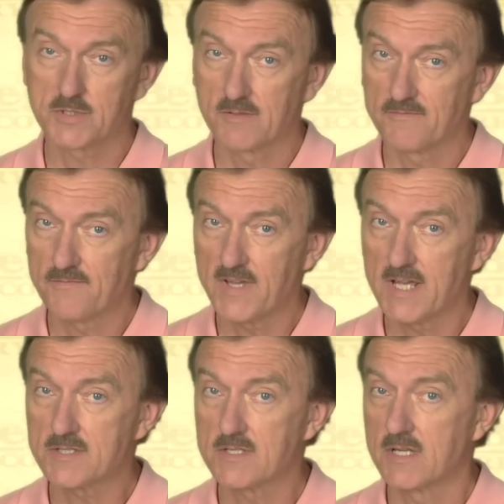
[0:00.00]

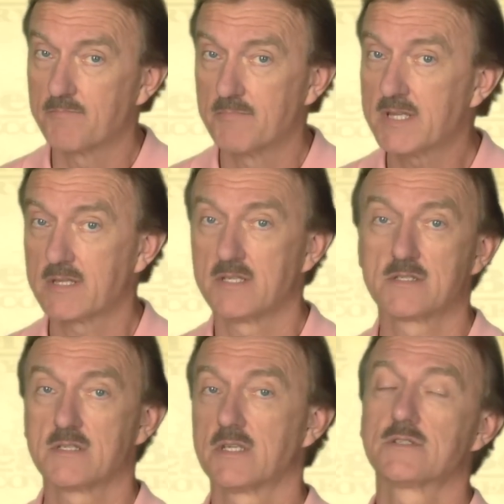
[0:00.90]
confess and admit these
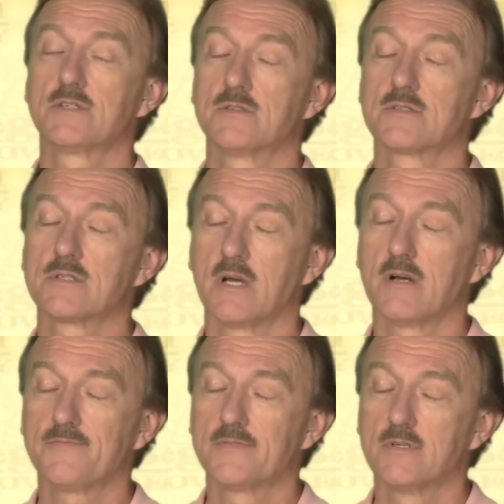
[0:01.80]
things to
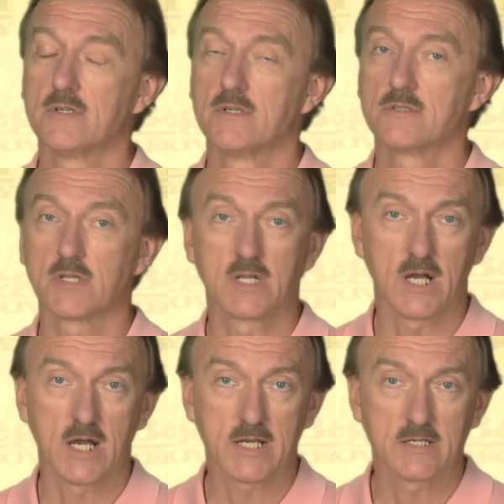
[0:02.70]
yourself, to
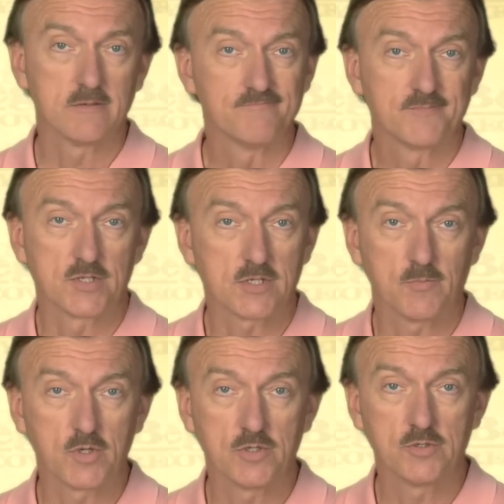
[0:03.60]
God, and to
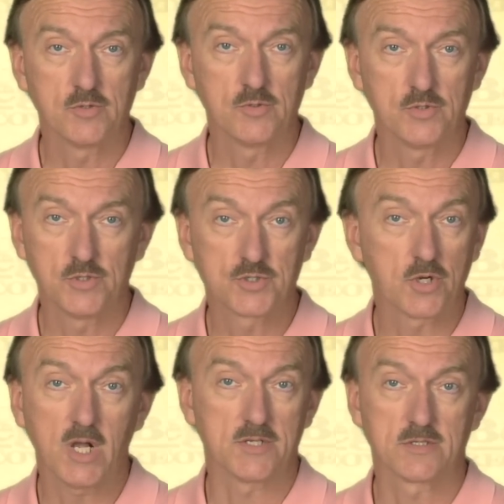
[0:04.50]
someone who you
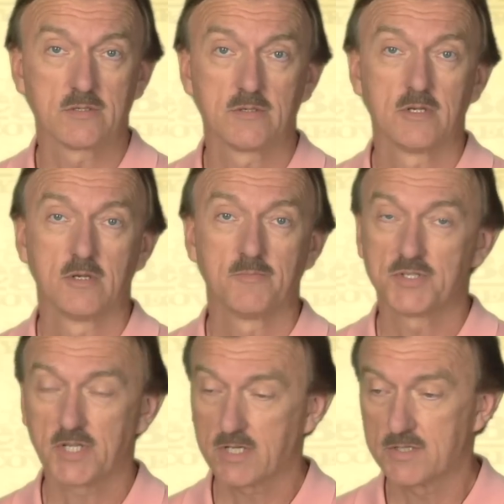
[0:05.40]
trust,
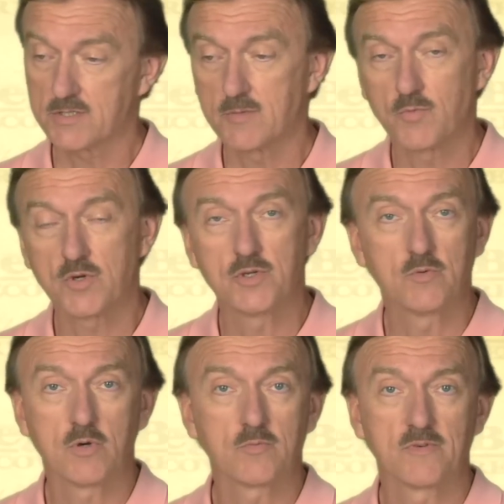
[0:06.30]
particularly someone who
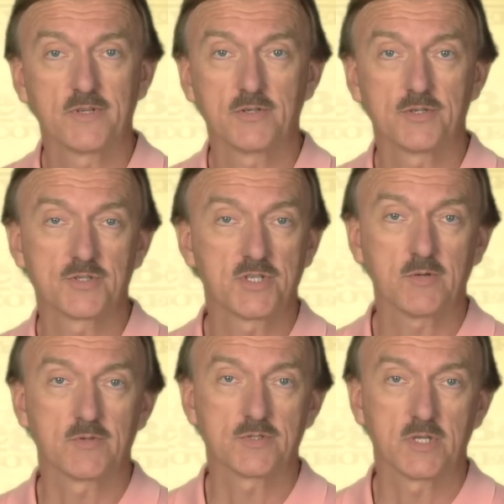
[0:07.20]
won't reveal your
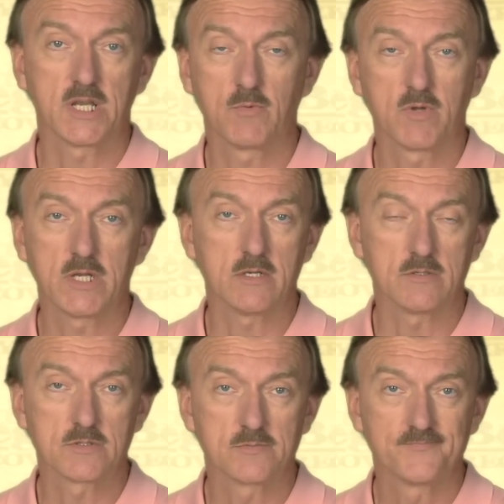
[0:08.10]
secrets to anyone
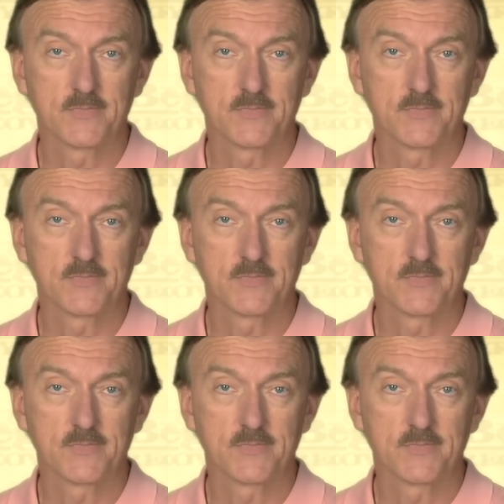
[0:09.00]
else.